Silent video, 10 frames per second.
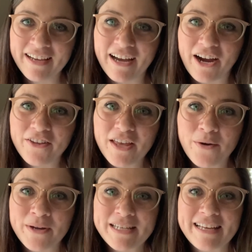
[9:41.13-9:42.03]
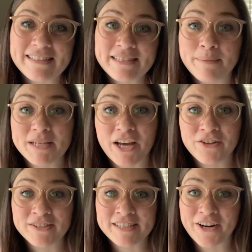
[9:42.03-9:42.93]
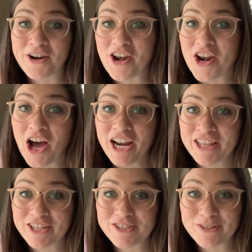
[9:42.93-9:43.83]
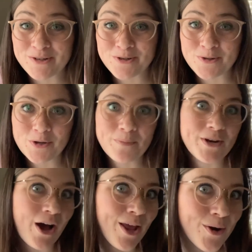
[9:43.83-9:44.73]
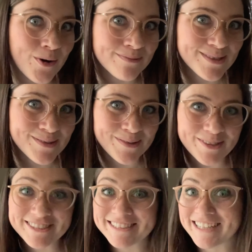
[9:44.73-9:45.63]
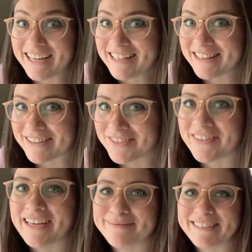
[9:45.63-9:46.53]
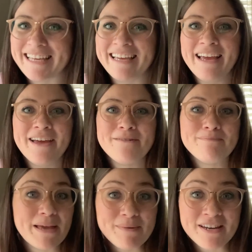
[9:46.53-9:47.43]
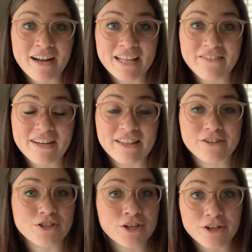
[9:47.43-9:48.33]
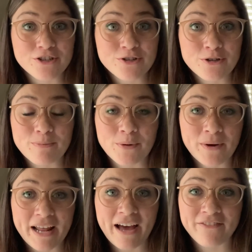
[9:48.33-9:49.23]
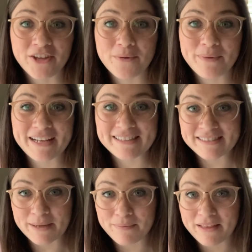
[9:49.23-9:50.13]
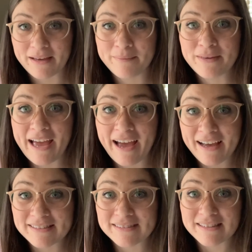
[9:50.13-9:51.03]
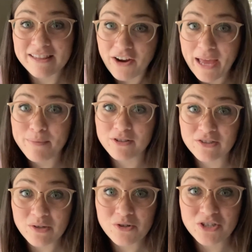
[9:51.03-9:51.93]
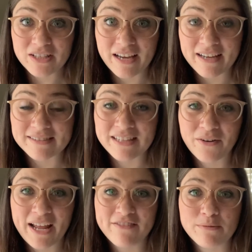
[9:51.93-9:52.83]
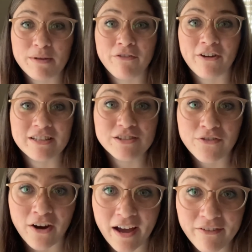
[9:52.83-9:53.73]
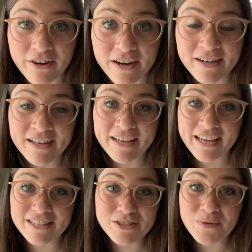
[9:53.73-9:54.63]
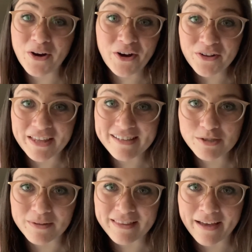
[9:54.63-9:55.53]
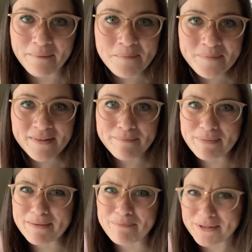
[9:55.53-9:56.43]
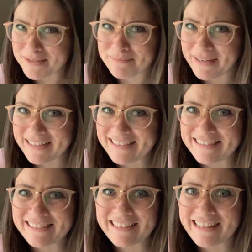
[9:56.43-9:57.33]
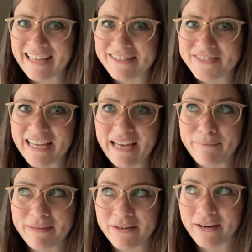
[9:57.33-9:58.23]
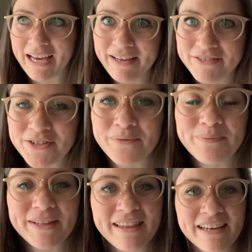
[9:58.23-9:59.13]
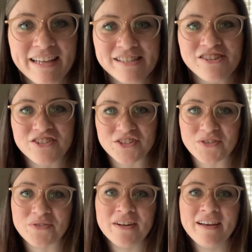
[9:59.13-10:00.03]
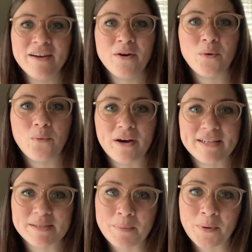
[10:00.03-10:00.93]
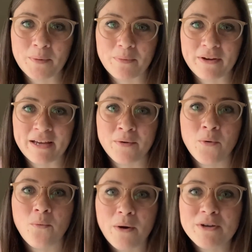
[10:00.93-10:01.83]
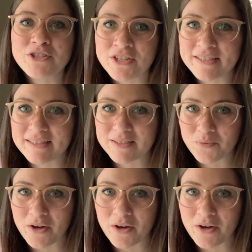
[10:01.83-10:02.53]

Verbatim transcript: Are they going to accept others that are not in their social group, not homeschooled, not in their family, maybe not even in their church group or what have you, but accept them as they're able to socialize. They don't have to be friends forever and do all things with them and be bosom buddies until the end of time. They don't have to, but they need to do what is appropriate. What would Jesus